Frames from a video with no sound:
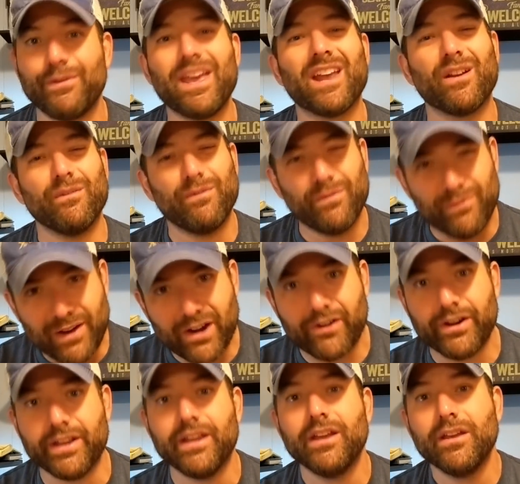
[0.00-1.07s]
He had a
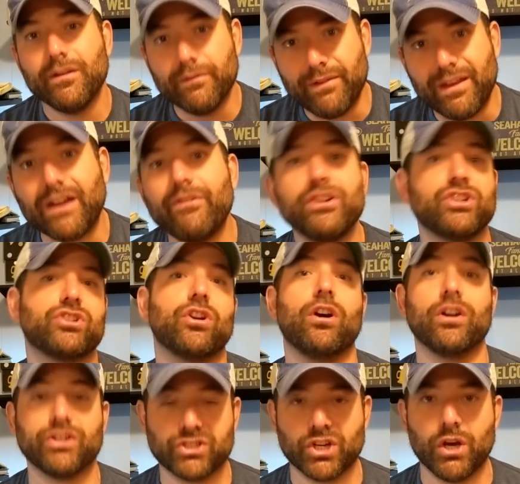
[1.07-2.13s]
very, very
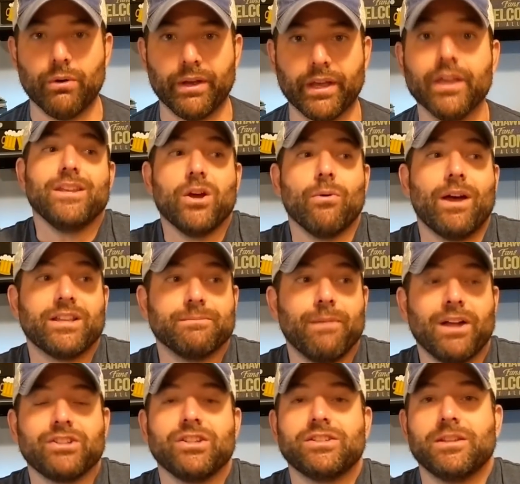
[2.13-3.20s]
strong showing. You know, as
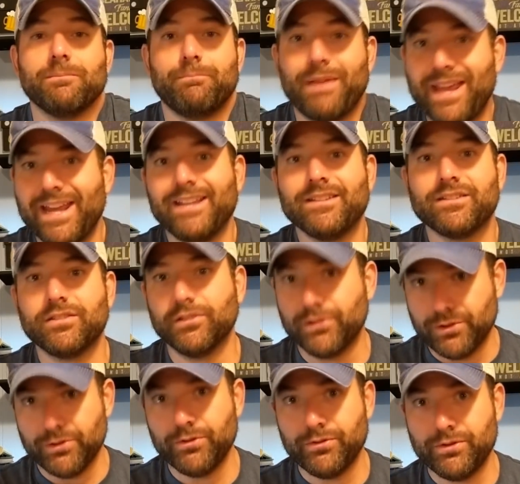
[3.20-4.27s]
much as it pains to
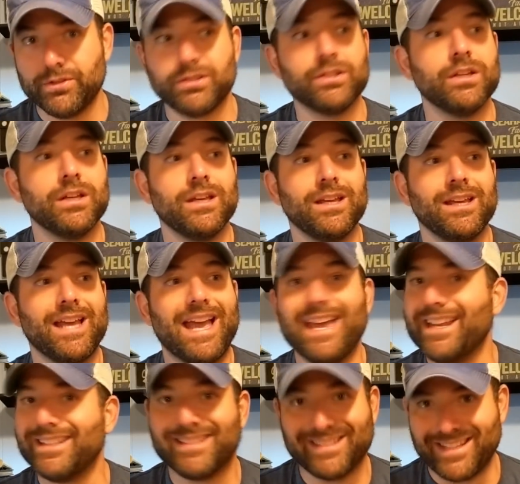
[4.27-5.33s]
lose,
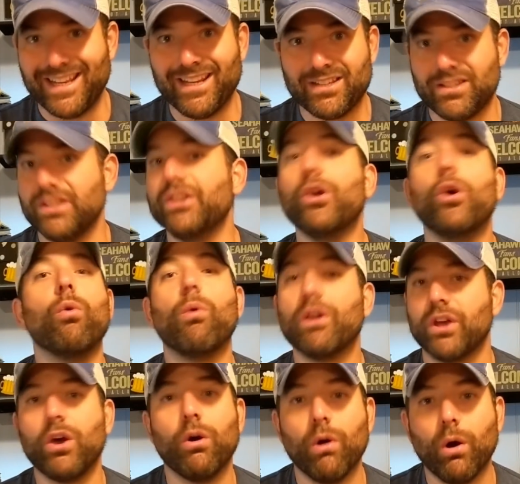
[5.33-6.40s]
and it stinks, and you don't
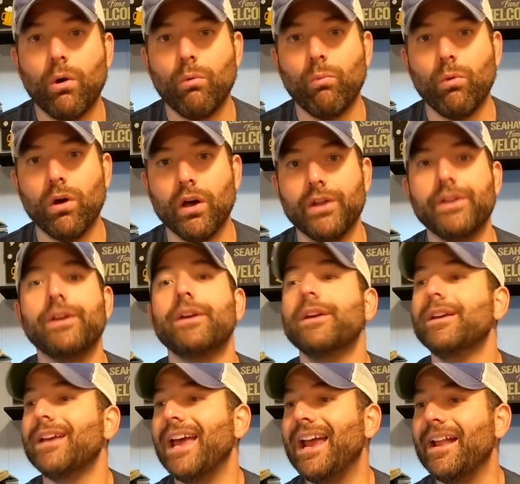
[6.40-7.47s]
want to go 0-1,
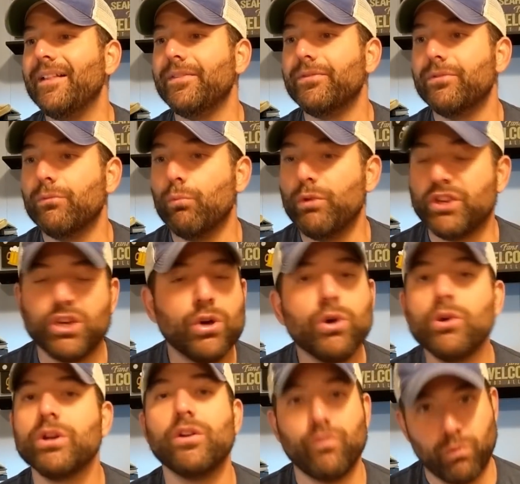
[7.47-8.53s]
and we
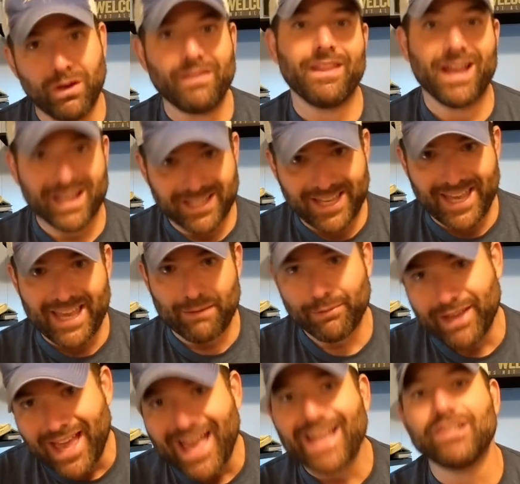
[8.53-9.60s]
could have won that game.
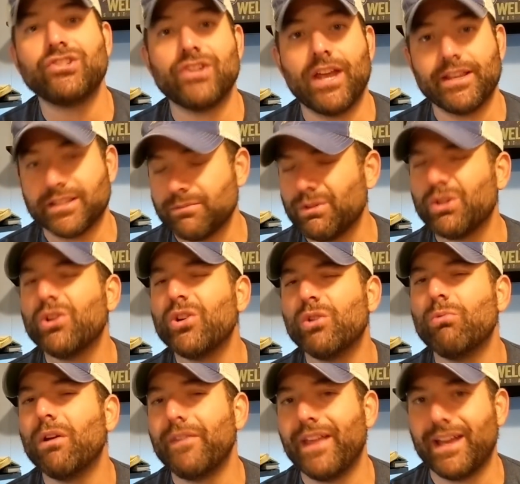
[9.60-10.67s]
We had chances. We could
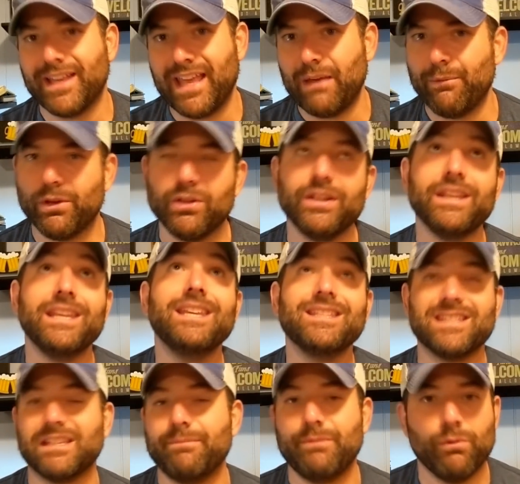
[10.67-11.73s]
have won that game. We could
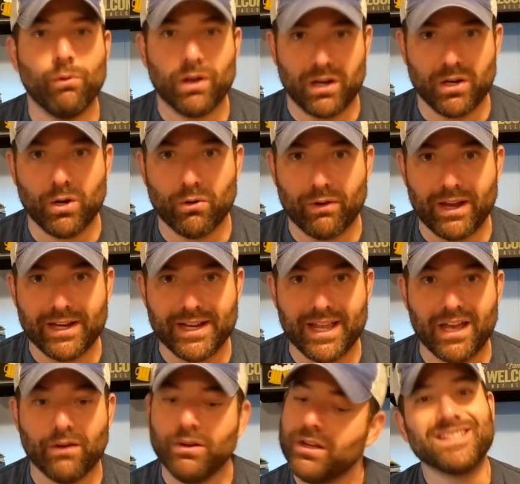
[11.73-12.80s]
easily be 1-0 right
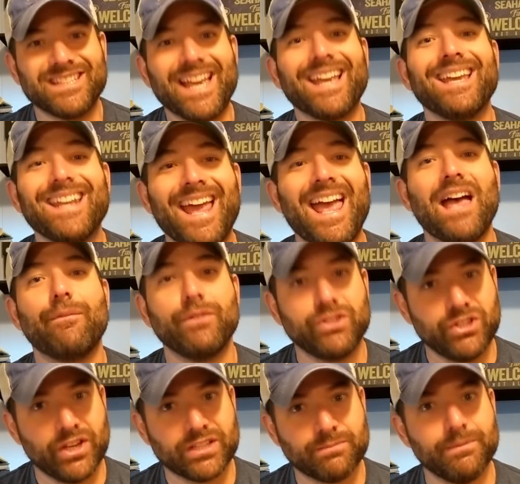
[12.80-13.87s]
now. The second half
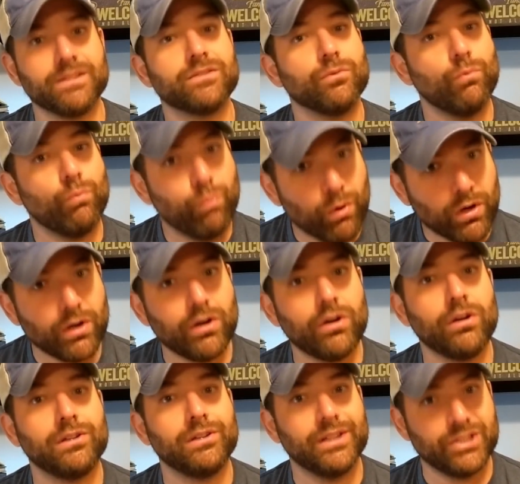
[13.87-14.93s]
adjustments
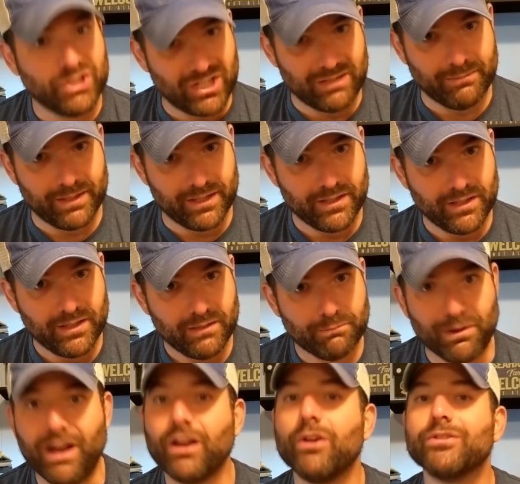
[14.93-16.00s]
were legitimate.
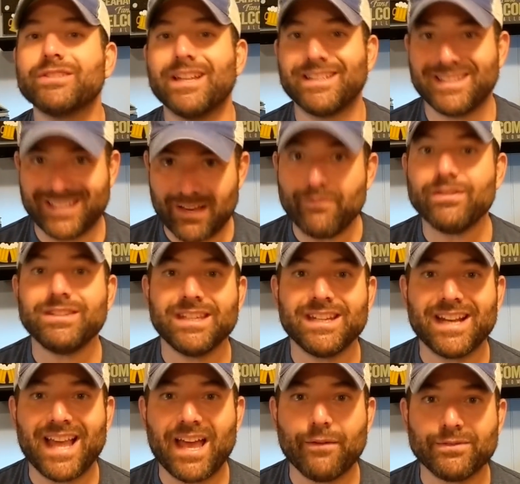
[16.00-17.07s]
Broncos had 17
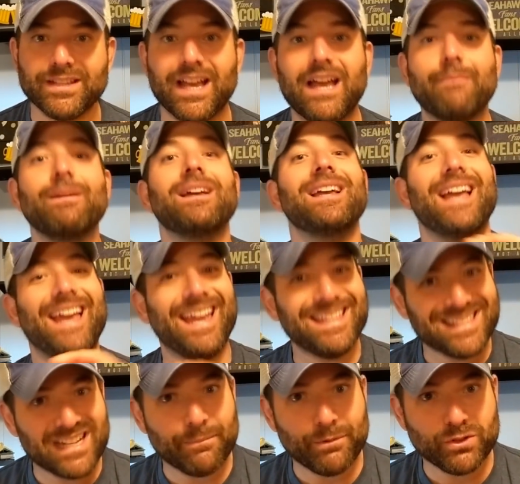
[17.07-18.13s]
at halftime,
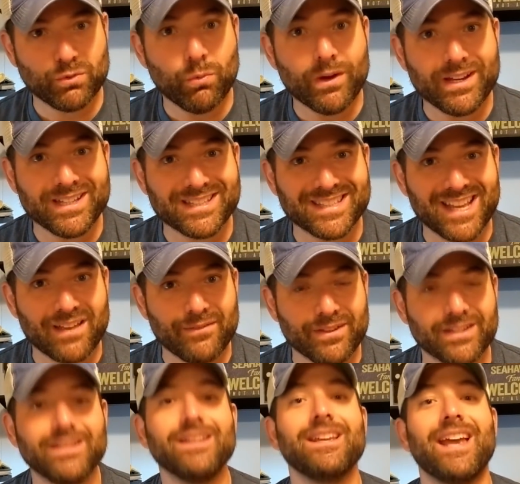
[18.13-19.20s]
ended up with
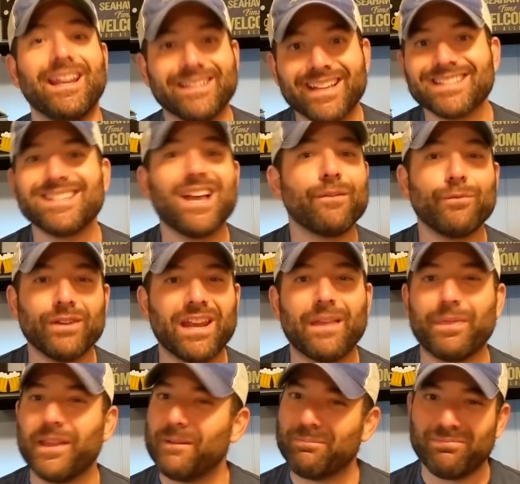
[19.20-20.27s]
27, and let's not
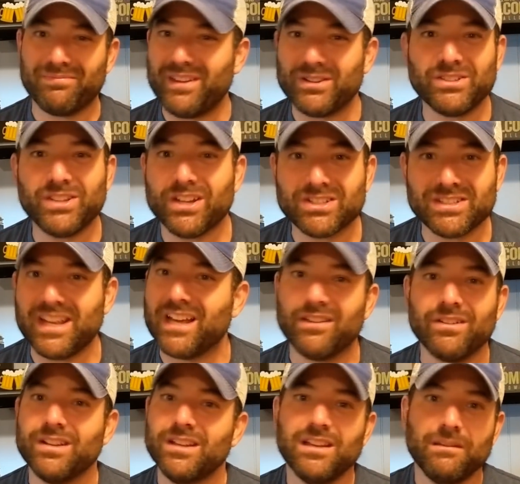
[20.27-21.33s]
forget that their
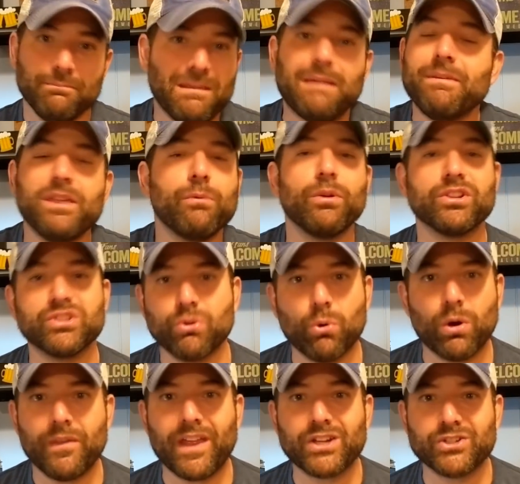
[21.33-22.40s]
touchdown, maybe they would have
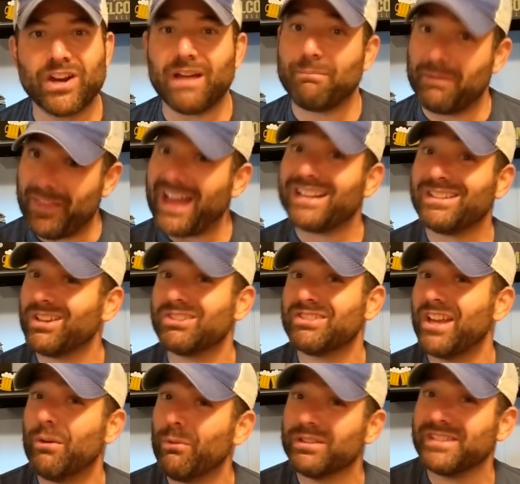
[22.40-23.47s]
scored in that drive, but that
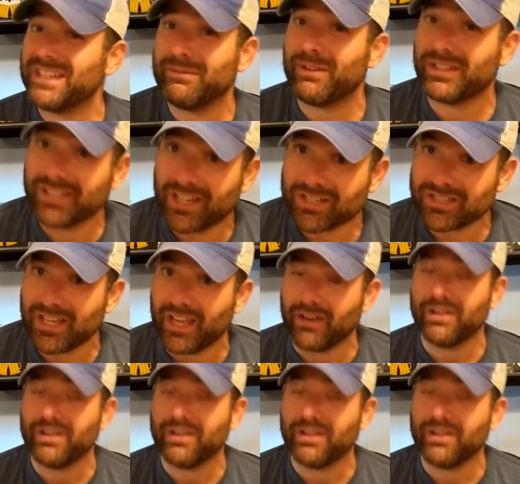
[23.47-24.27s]
touchdown wasn't even a touchdown.